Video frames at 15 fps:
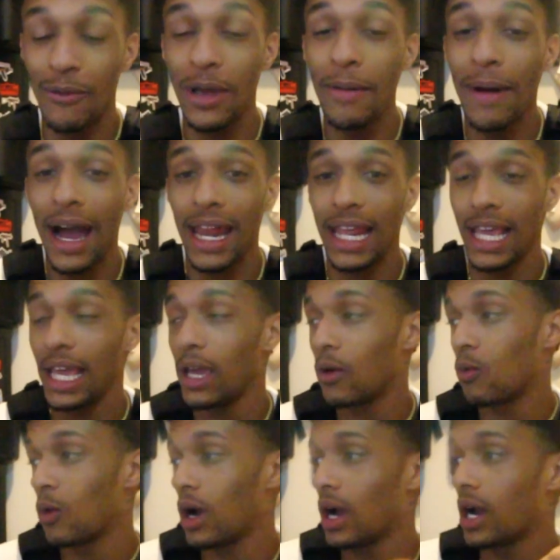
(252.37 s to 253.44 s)
We about to hit
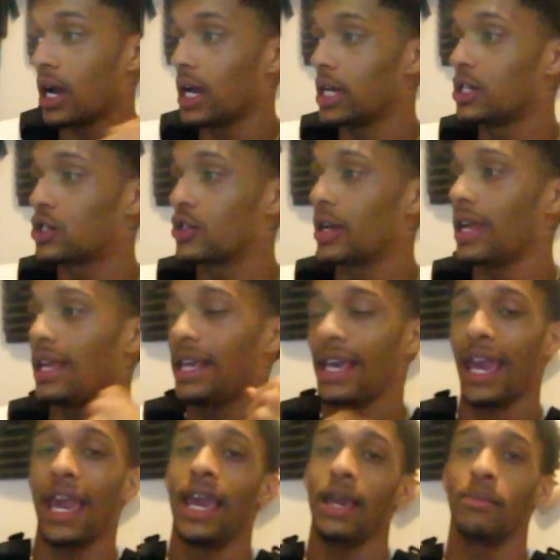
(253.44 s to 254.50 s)

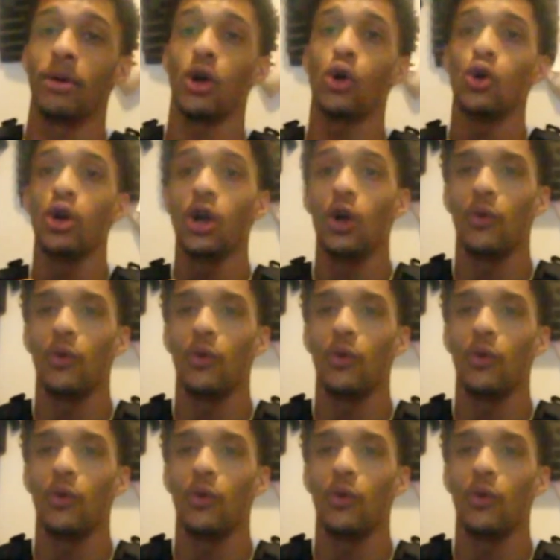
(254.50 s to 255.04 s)
100K, bro.